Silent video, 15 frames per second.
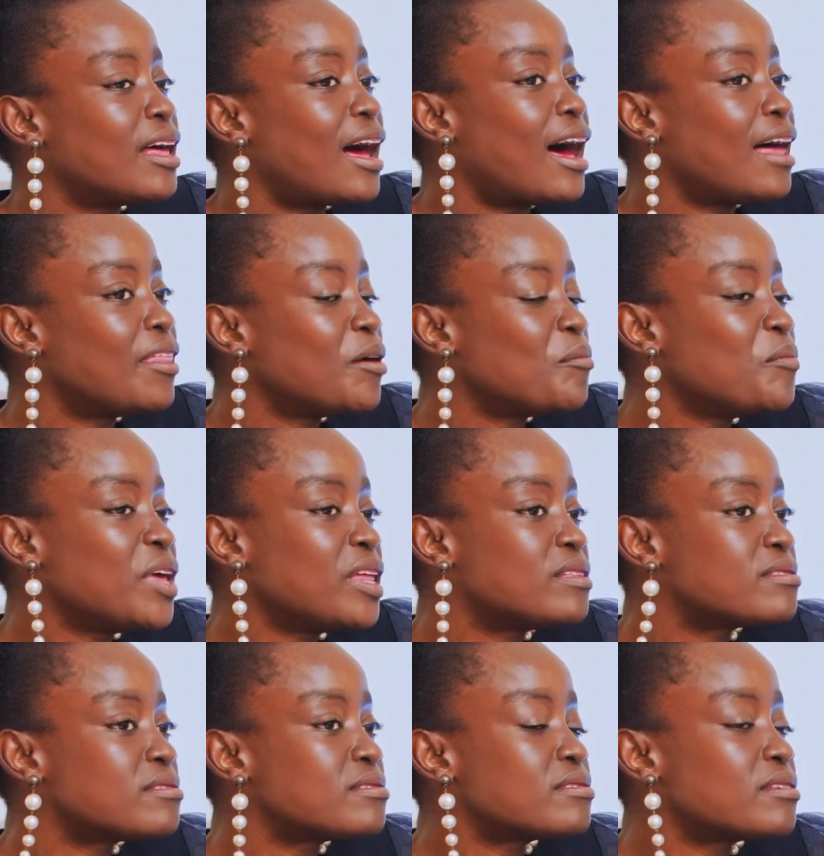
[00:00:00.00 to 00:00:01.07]
other
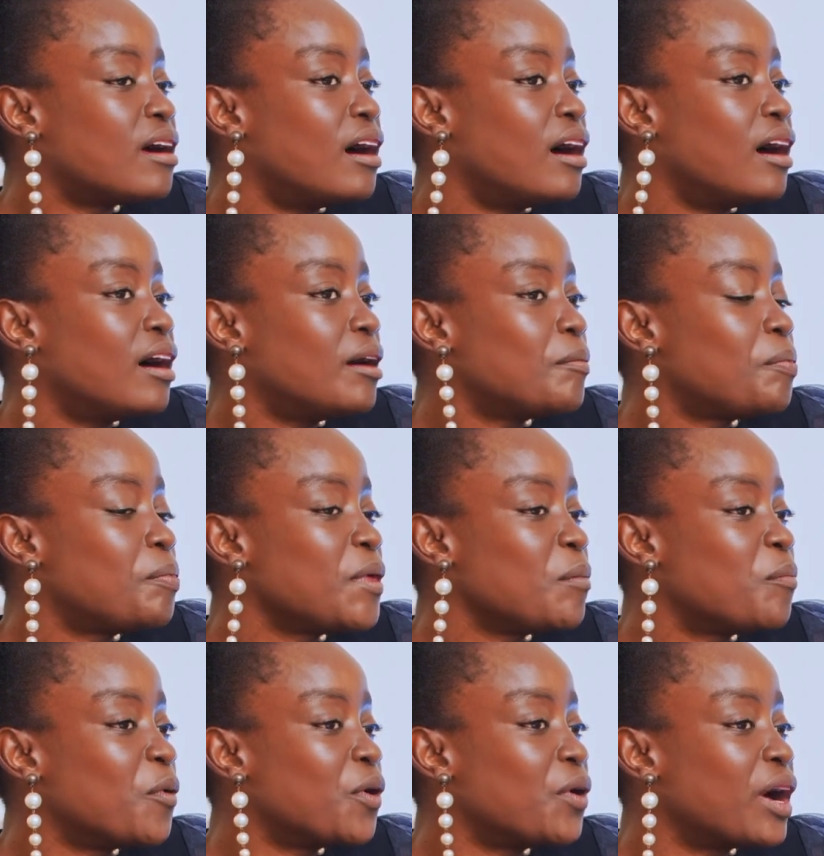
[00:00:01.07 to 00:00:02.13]
myths,
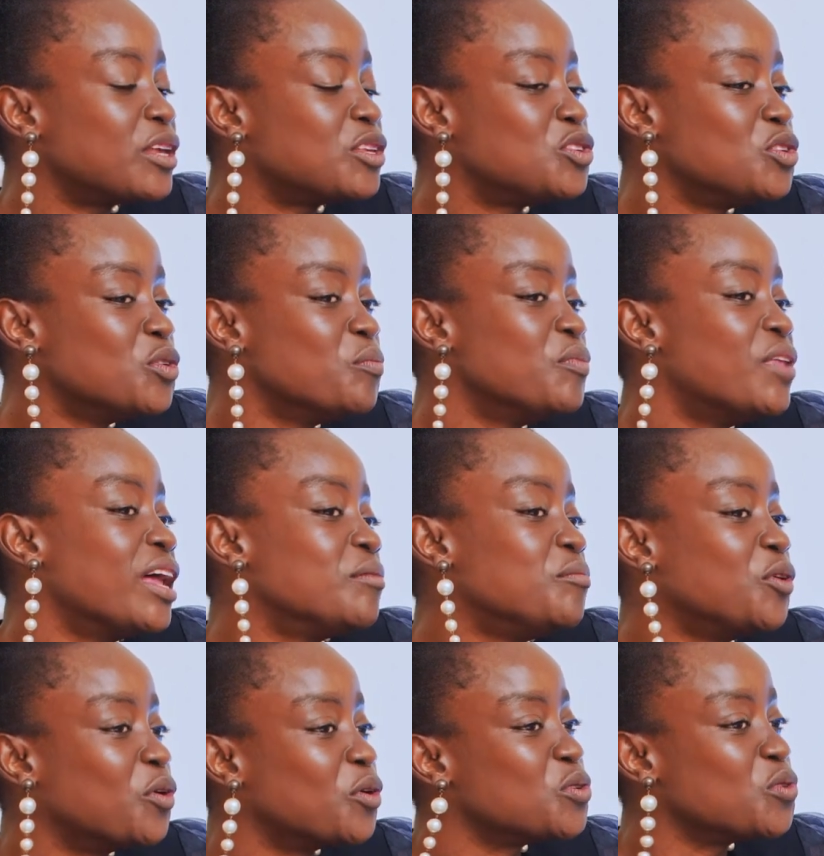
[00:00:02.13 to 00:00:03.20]
people assume that
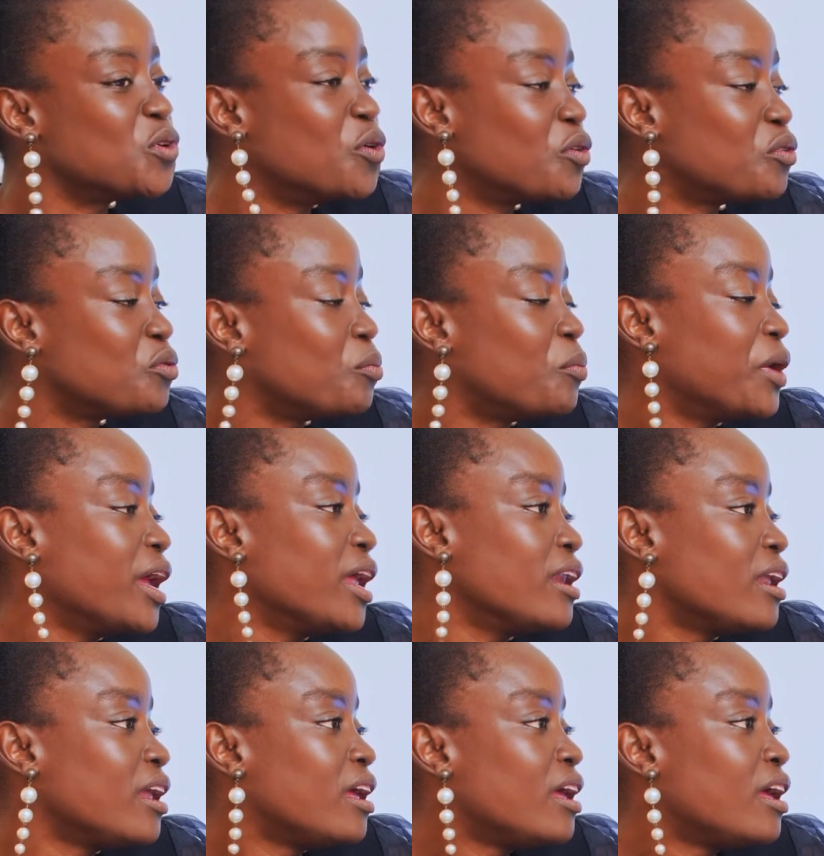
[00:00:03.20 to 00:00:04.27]
because we go through pain
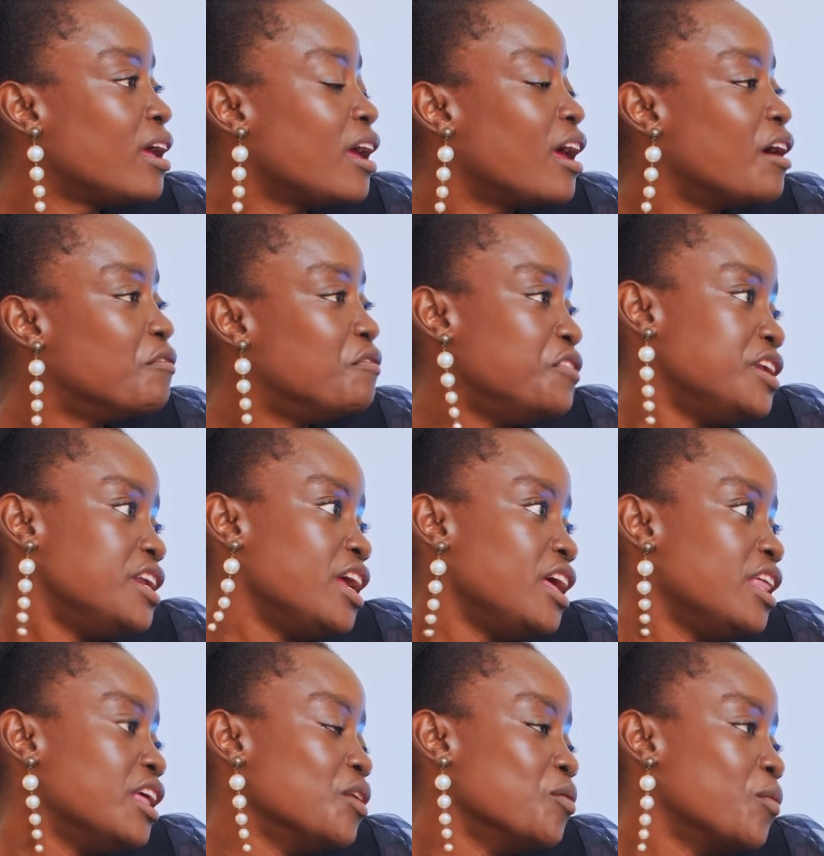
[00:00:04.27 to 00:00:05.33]
every day,
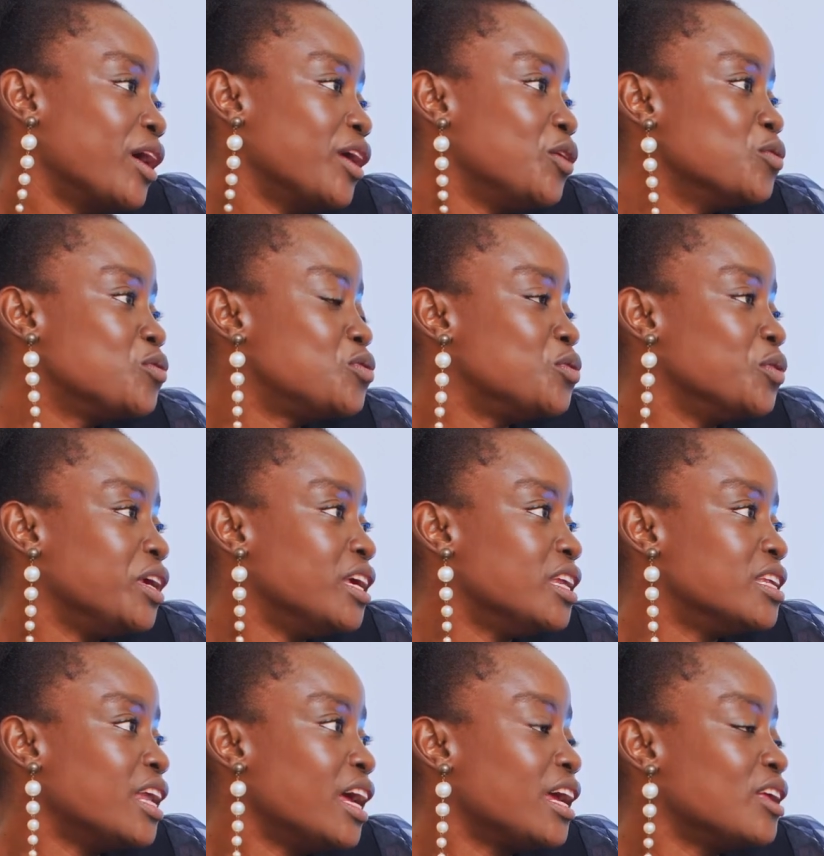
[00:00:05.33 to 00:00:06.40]
then we're used to
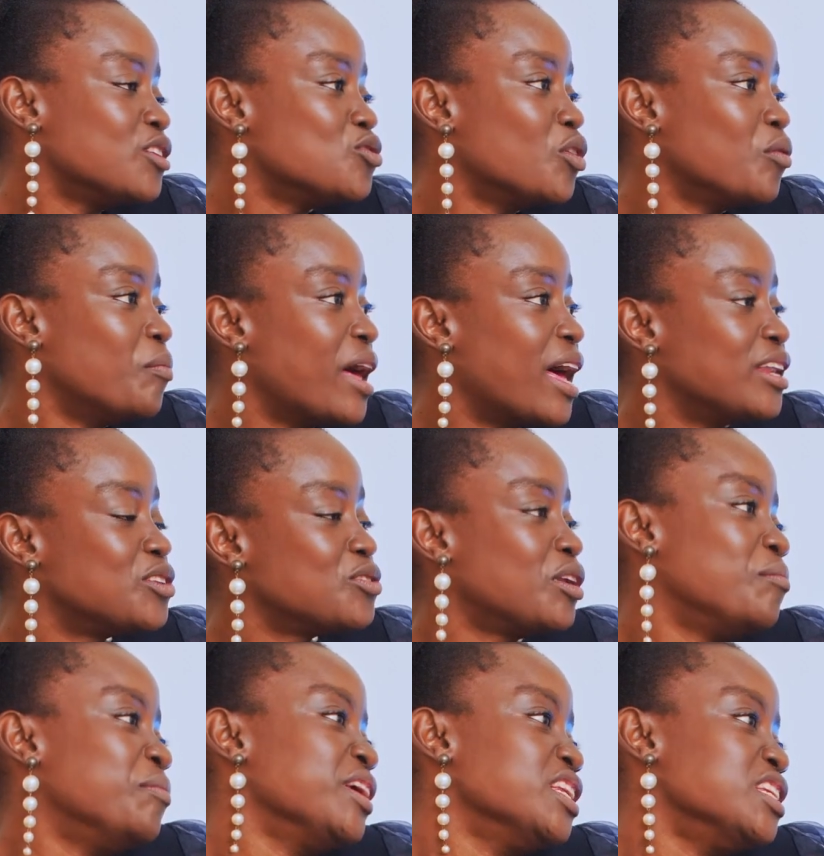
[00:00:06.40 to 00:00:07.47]
it. Like it's not bad. It's not a
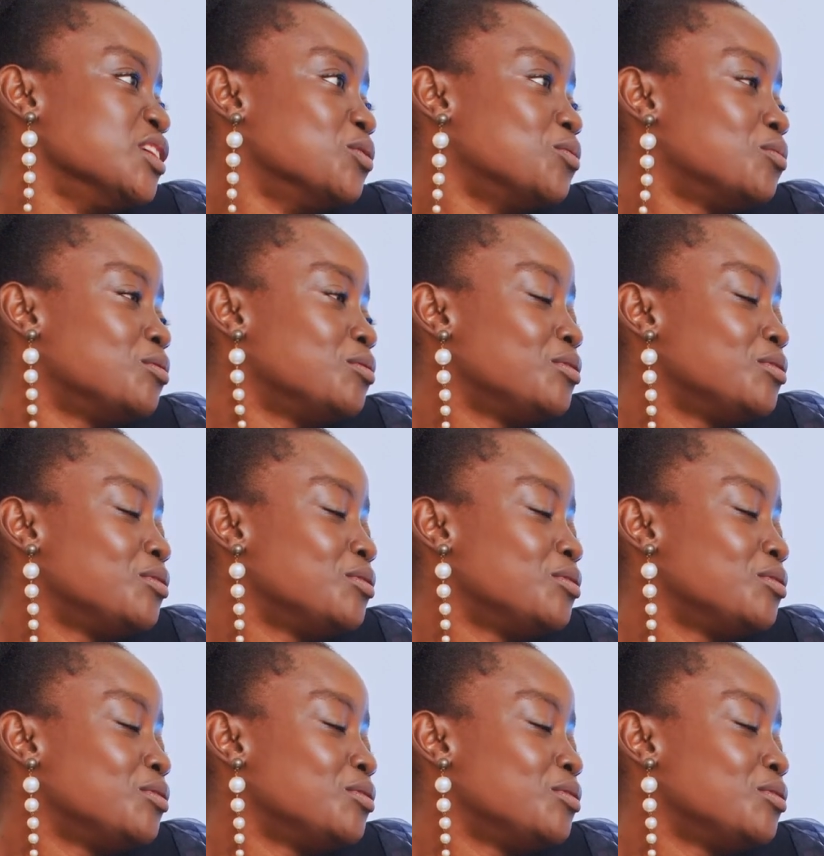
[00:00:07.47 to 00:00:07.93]
big deal.